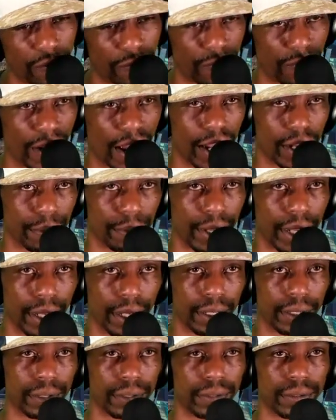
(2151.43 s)
fact,
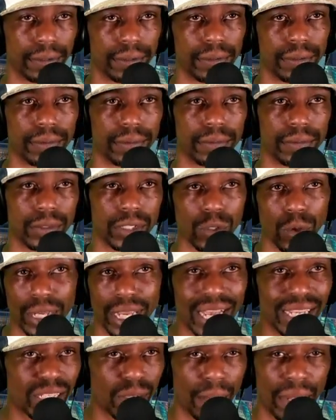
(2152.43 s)
man. So he
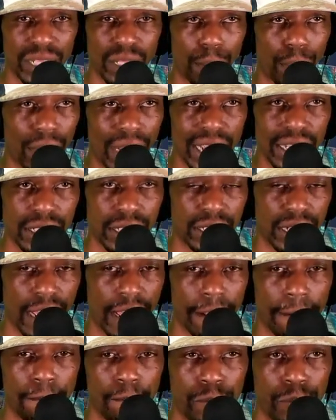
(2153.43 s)
has to make the plays
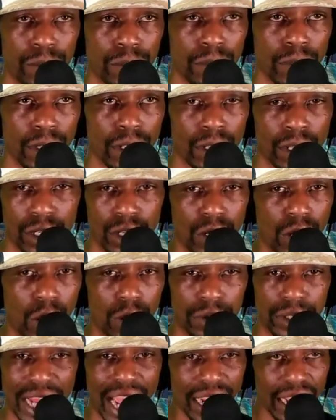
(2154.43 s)
today. You know,
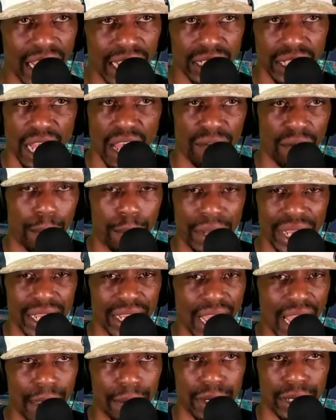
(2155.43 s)
Dak has to have a big
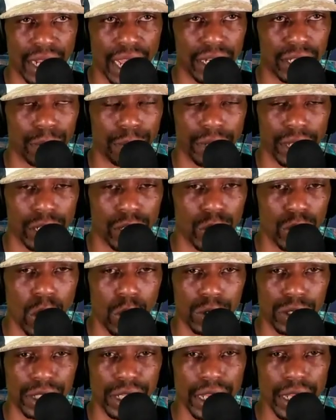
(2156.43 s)
game today to me. You know,
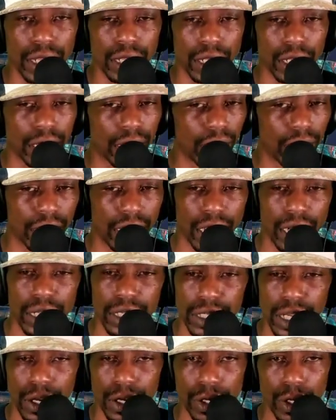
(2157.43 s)
Zeke can get
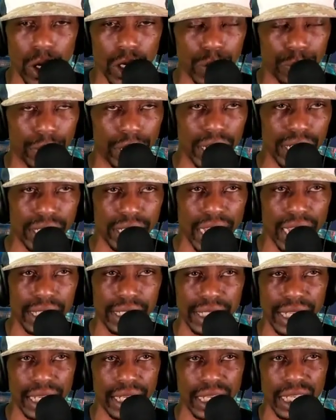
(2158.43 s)
his 100 yards, but let's say
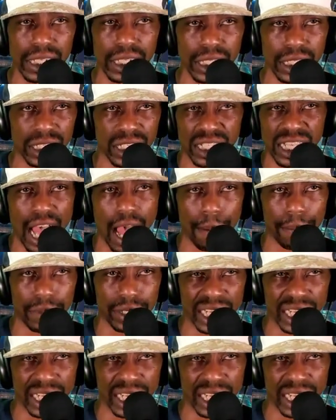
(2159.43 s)
Zeke gets stopped,